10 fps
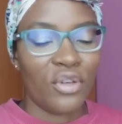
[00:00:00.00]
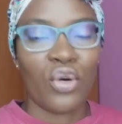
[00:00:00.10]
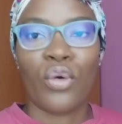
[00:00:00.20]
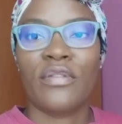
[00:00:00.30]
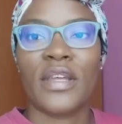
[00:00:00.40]

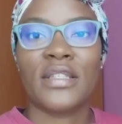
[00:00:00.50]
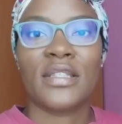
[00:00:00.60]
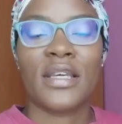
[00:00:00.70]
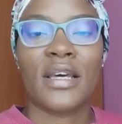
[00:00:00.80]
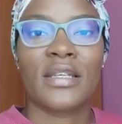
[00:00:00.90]
know if
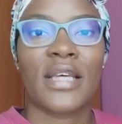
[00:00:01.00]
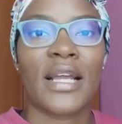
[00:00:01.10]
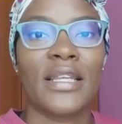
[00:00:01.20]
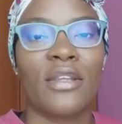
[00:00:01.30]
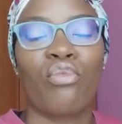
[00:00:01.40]
that's
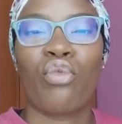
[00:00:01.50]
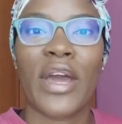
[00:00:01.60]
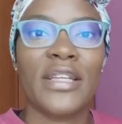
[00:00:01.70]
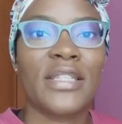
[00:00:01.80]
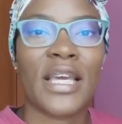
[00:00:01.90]
exactly the
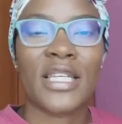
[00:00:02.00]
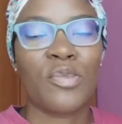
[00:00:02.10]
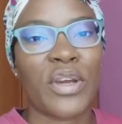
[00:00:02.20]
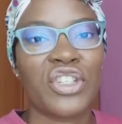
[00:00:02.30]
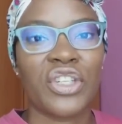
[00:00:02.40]
right
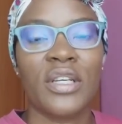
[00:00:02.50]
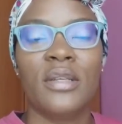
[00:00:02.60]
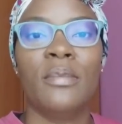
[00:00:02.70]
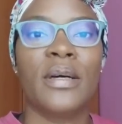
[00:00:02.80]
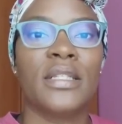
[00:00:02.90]

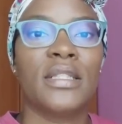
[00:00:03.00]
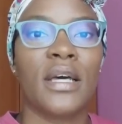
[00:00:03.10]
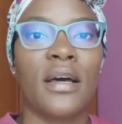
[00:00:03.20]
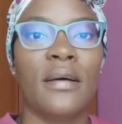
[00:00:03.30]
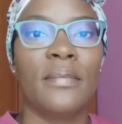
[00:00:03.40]
expression, but
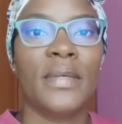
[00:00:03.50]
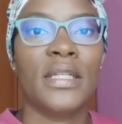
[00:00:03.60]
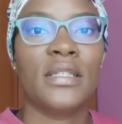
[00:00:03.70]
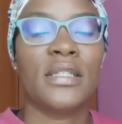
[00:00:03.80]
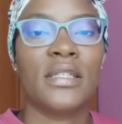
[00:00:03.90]

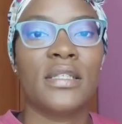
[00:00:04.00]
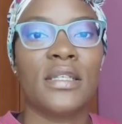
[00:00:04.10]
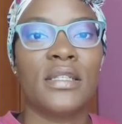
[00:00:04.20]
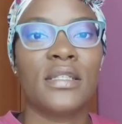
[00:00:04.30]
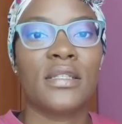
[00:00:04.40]

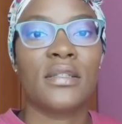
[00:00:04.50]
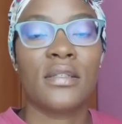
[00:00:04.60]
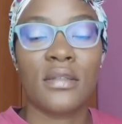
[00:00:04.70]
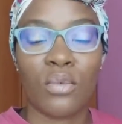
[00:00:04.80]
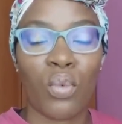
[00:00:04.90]
it's
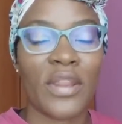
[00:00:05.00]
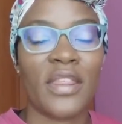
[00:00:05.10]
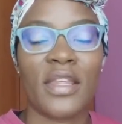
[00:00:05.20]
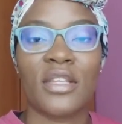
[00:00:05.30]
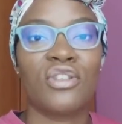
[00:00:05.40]
one
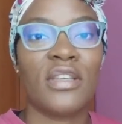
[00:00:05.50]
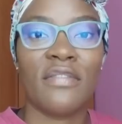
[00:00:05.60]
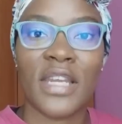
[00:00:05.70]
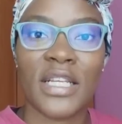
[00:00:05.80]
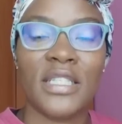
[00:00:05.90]
thing that's
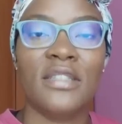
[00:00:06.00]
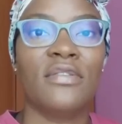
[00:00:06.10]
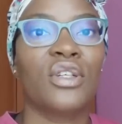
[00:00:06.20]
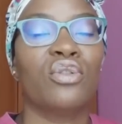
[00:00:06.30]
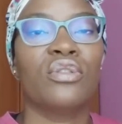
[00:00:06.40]
definitely
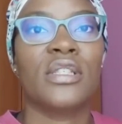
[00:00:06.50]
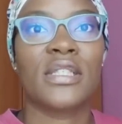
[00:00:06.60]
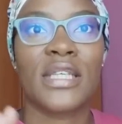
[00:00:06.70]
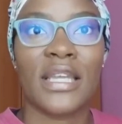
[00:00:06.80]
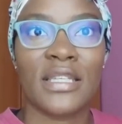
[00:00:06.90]
difficult
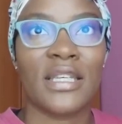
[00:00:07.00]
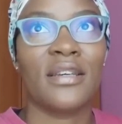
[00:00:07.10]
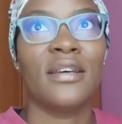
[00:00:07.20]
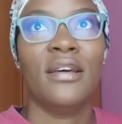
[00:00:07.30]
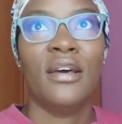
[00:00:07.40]
is
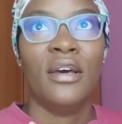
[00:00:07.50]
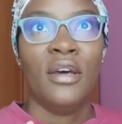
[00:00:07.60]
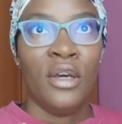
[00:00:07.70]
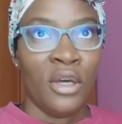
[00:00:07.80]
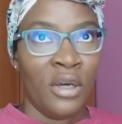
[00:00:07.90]
getting
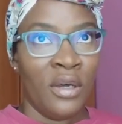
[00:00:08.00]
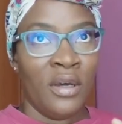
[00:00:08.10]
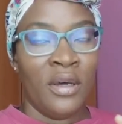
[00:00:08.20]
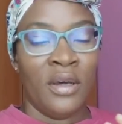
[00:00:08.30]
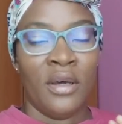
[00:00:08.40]

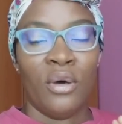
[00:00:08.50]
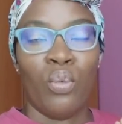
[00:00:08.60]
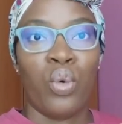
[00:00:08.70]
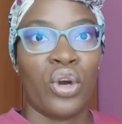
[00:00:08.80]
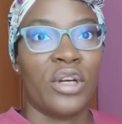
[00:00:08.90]

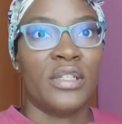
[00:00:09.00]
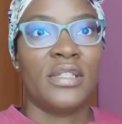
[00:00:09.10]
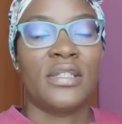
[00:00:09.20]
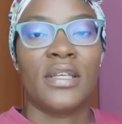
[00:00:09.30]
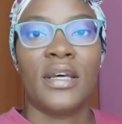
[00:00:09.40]

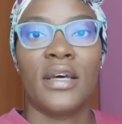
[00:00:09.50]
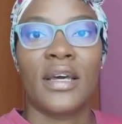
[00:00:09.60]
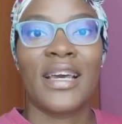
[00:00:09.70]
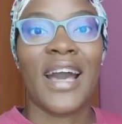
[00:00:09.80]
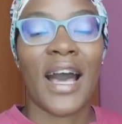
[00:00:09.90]
words
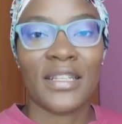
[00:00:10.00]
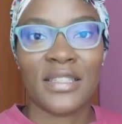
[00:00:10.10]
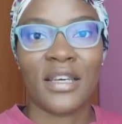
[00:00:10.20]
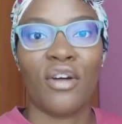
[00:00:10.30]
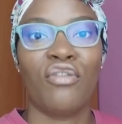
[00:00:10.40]
cut